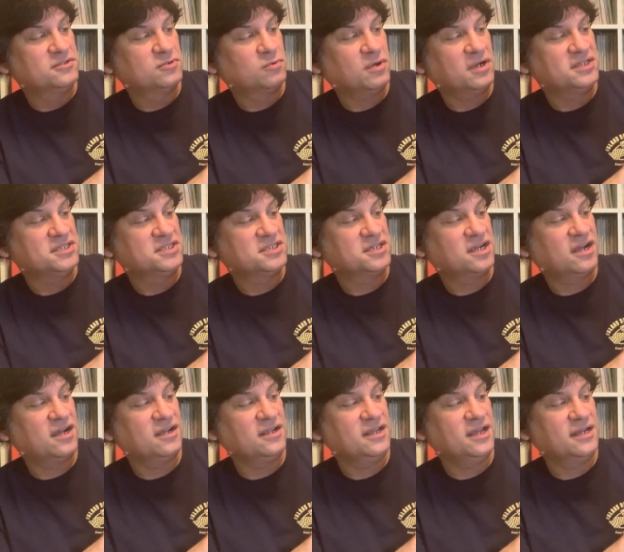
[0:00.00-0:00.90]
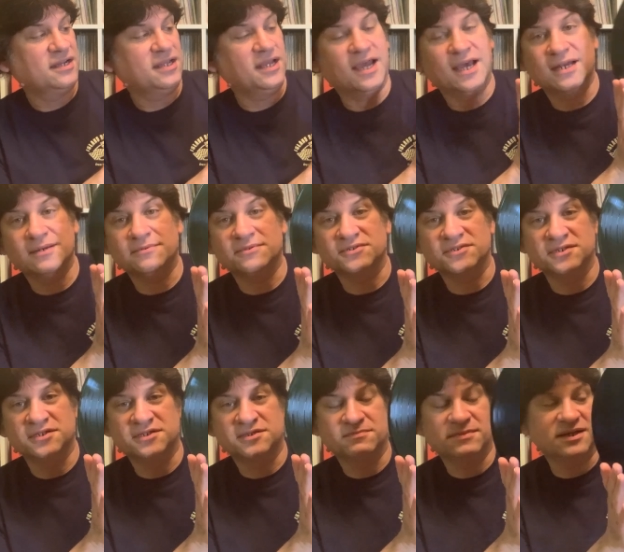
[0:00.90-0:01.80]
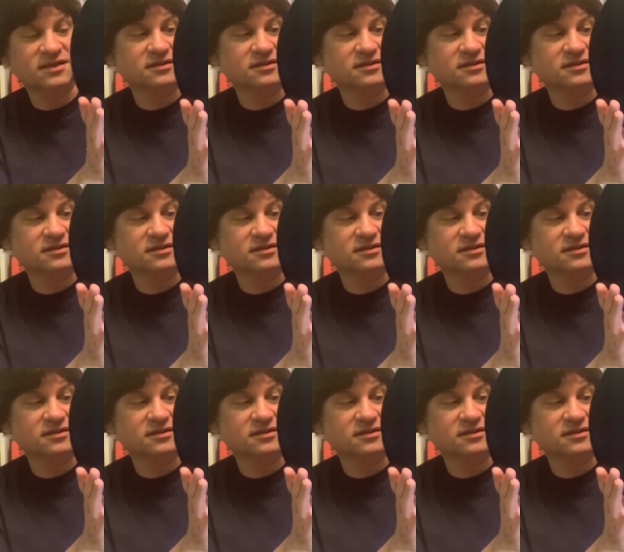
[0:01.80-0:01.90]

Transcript: Twice Shy, and The Animals' It's My